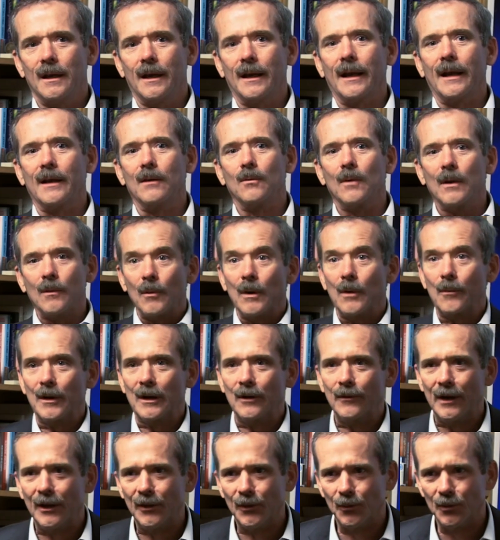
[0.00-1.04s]
and I and we
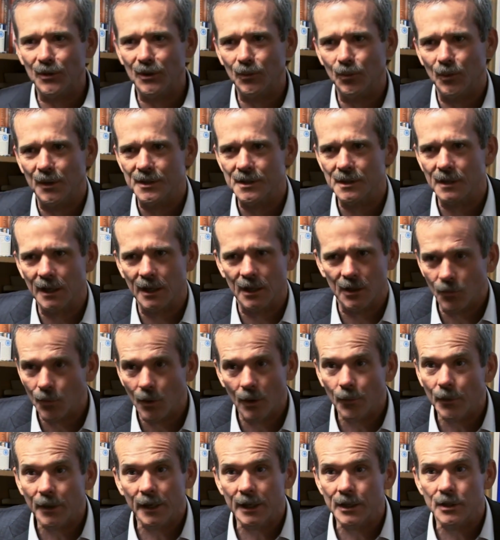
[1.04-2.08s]
went around the world once together.
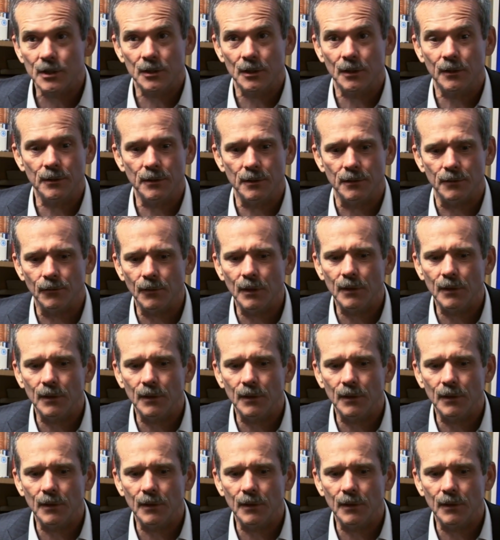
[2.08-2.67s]
What would I show you?